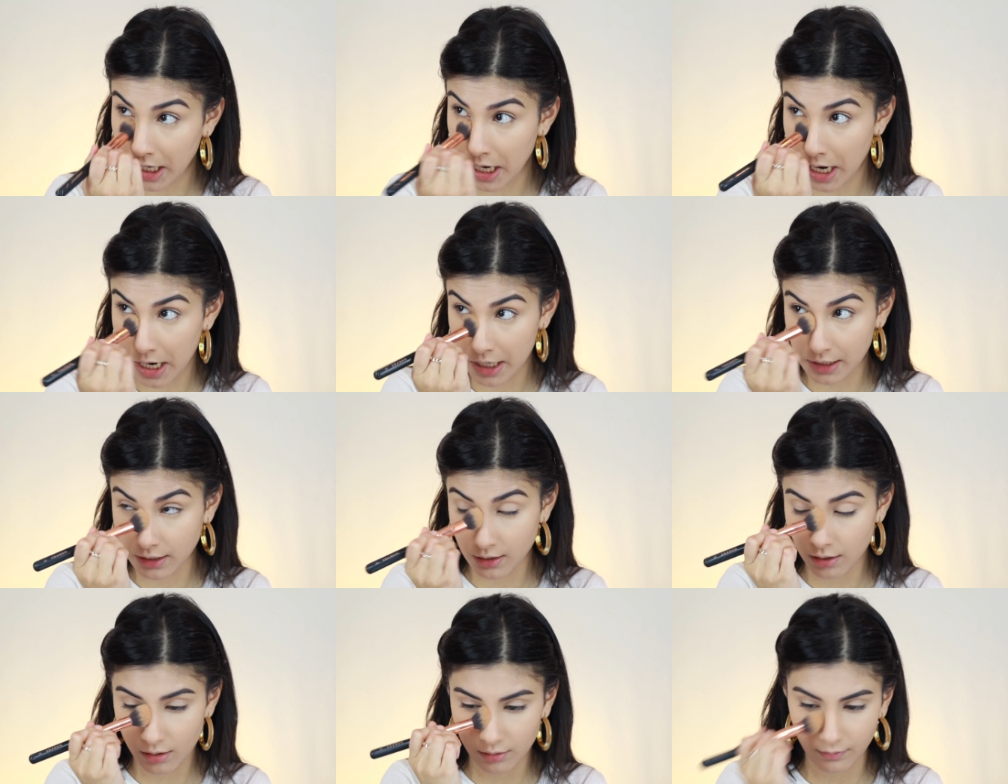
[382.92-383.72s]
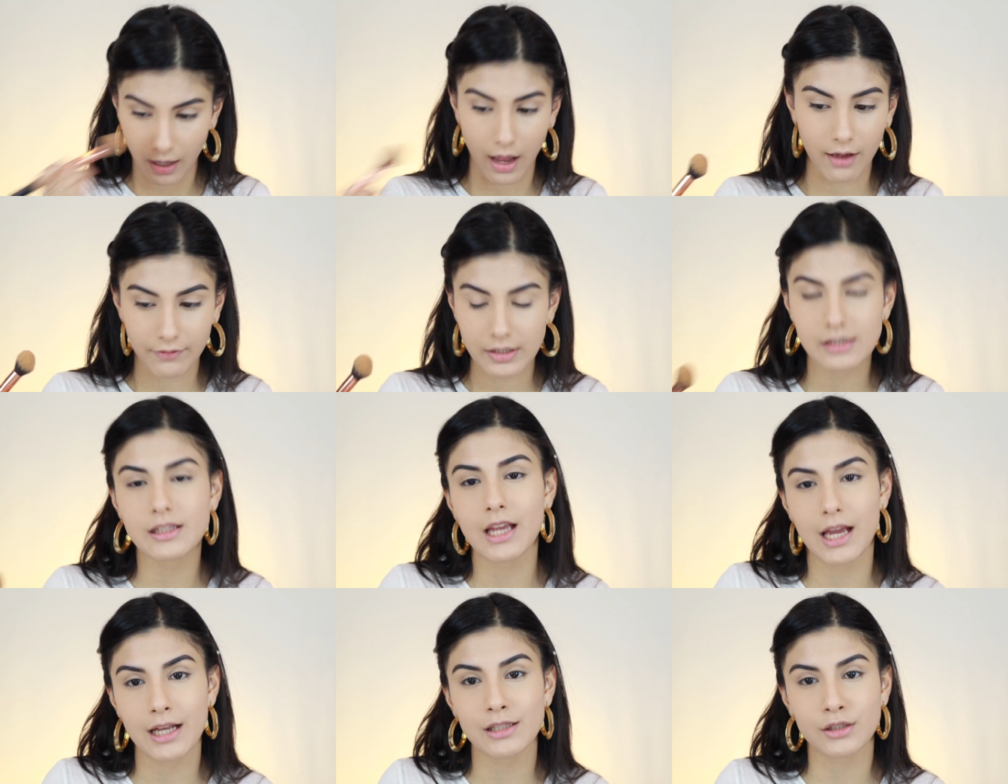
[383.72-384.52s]
kind of,
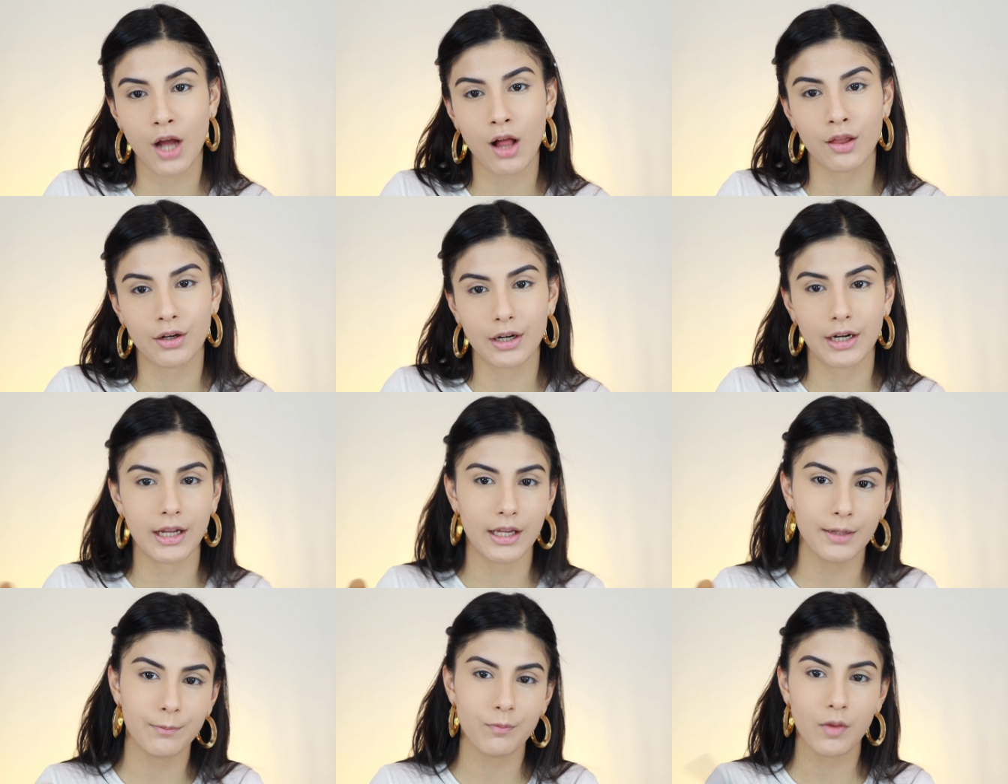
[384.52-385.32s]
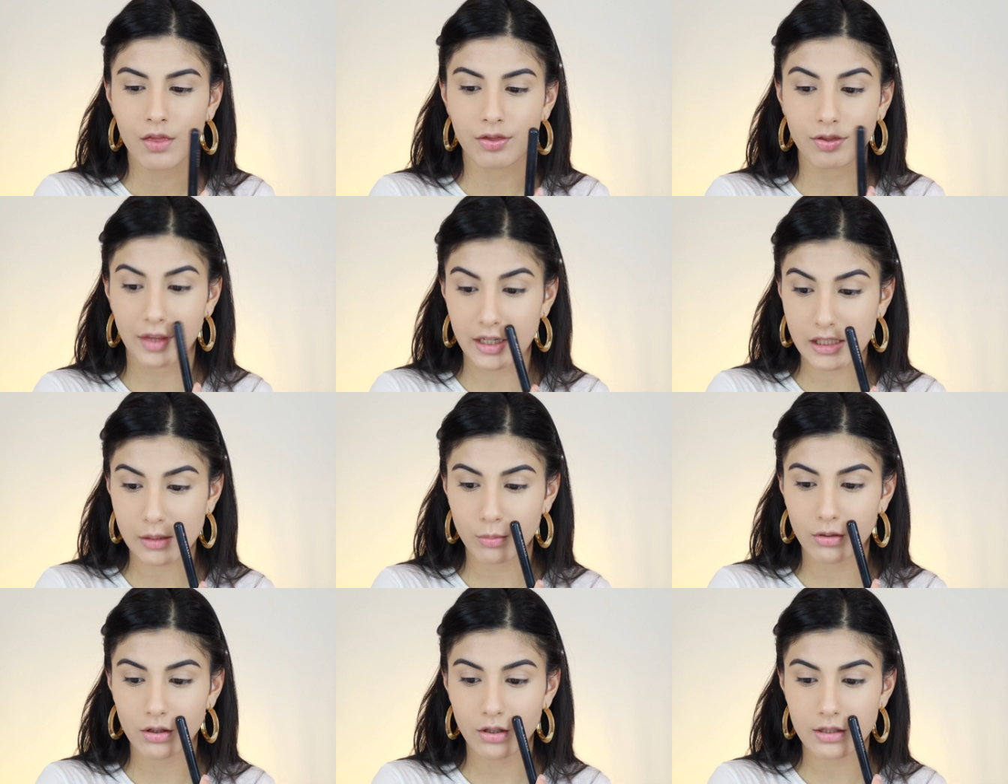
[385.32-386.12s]
obviously it has color in it. This
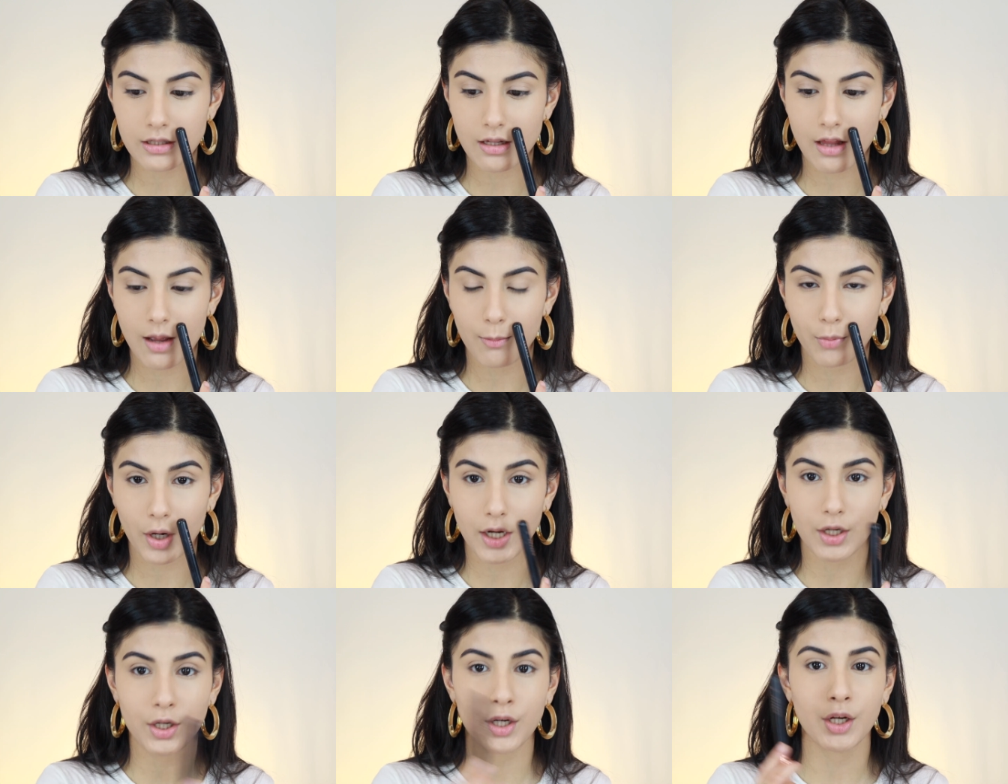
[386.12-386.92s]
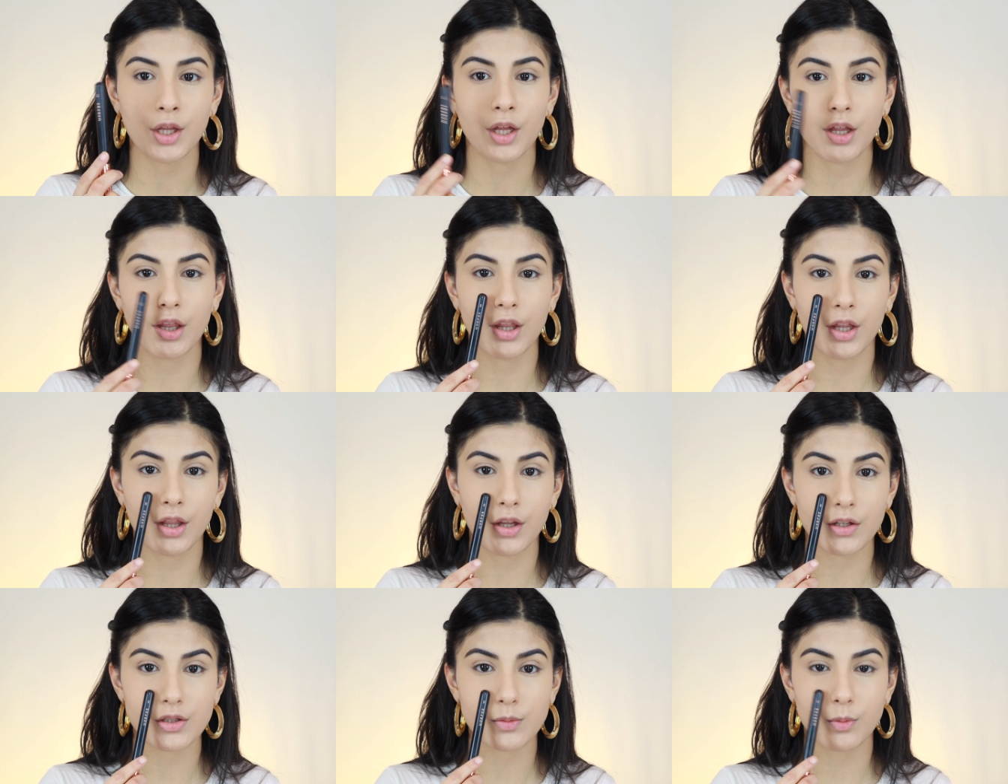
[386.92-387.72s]
one looks a lot brighter than
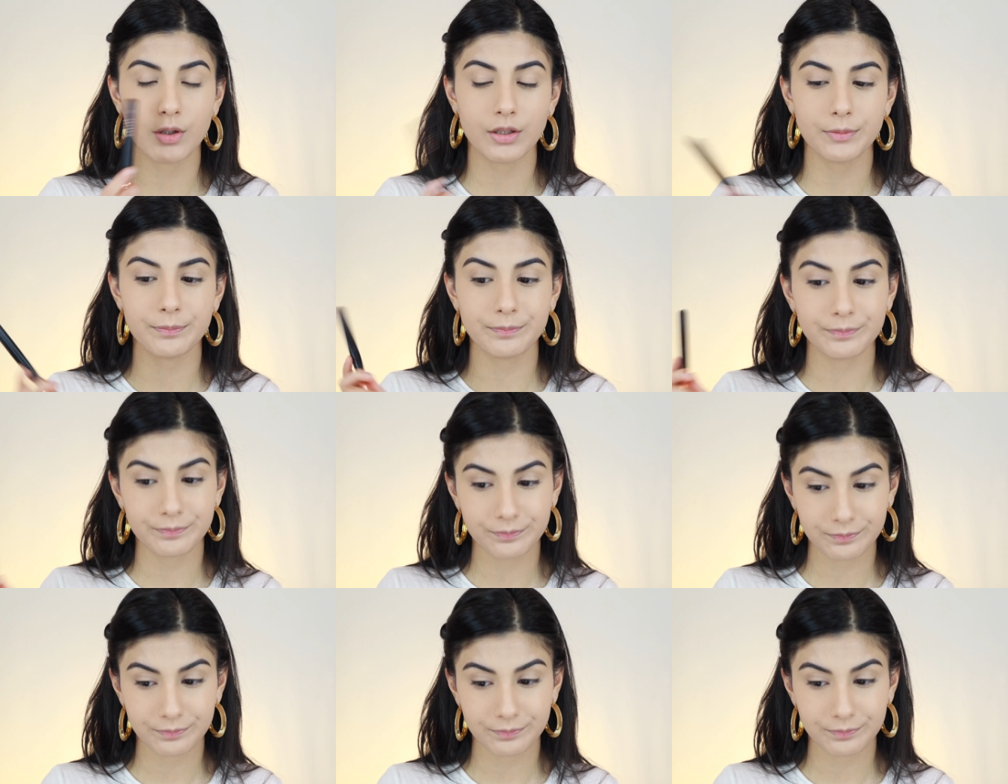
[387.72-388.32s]
this one.